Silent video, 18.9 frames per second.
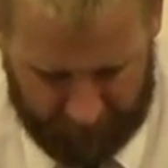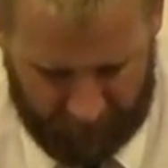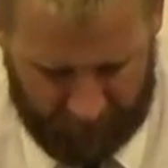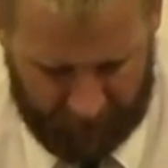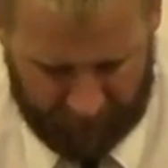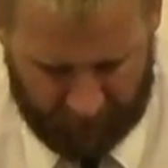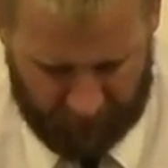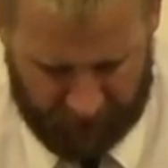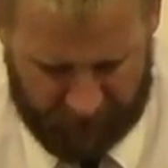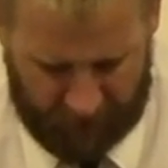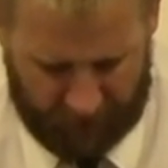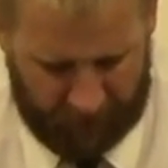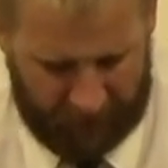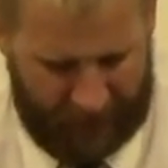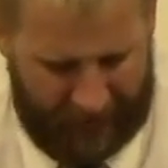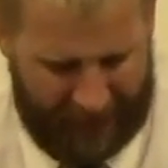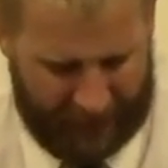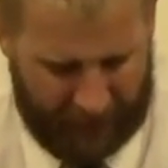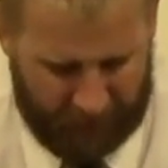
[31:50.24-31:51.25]
in verse number
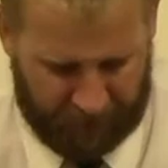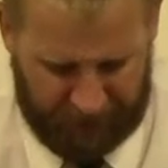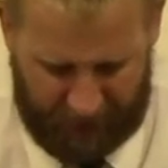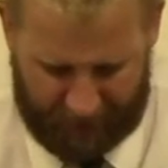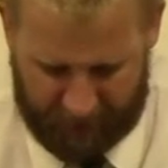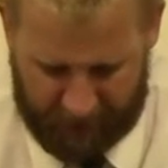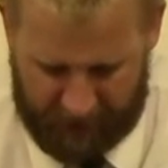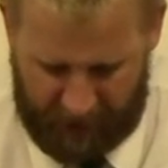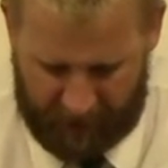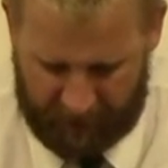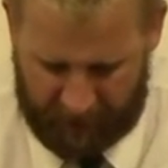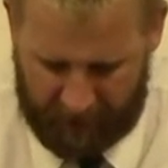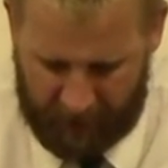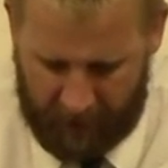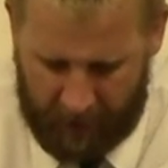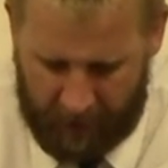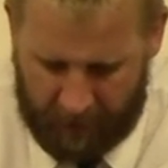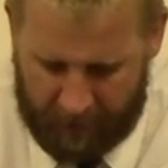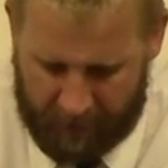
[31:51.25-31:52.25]
9 here of chapter 7.
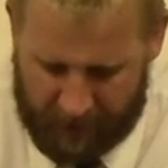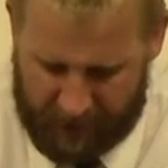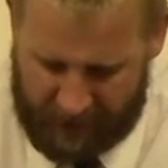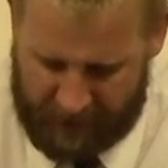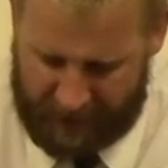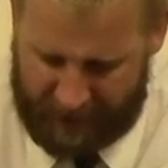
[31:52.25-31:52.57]
says,